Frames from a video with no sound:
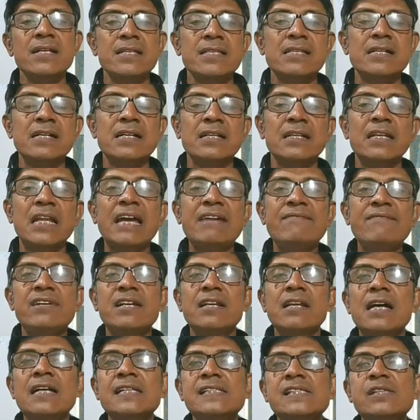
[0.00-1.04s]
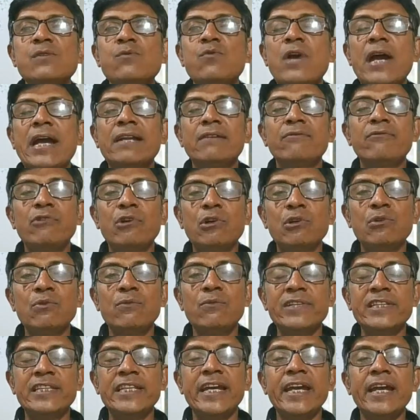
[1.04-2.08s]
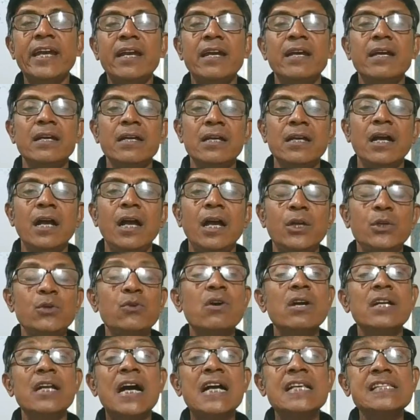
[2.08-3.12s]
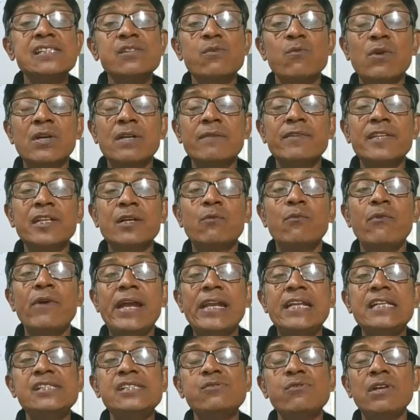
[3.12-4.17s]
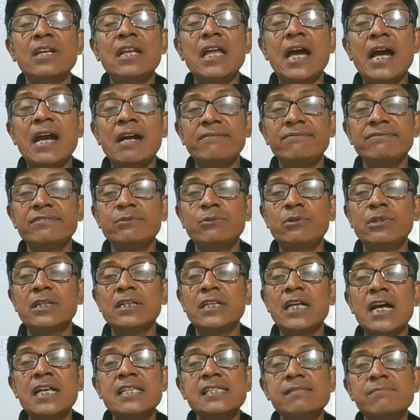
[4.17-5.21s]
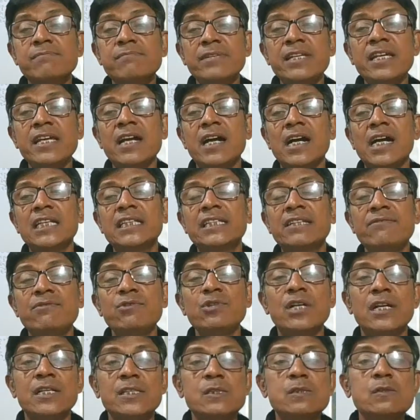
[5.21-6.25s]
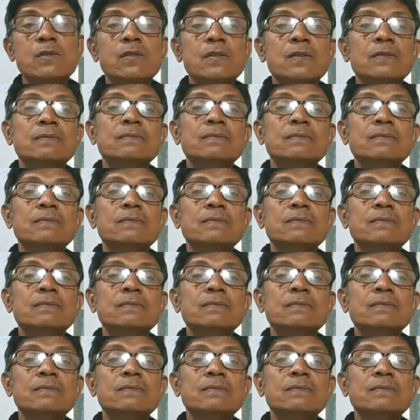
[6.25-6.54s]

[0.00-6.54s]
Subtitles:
The live class you can follow over there. You can ask whatever the queries you will have. You can ask me. I'll give you the answer.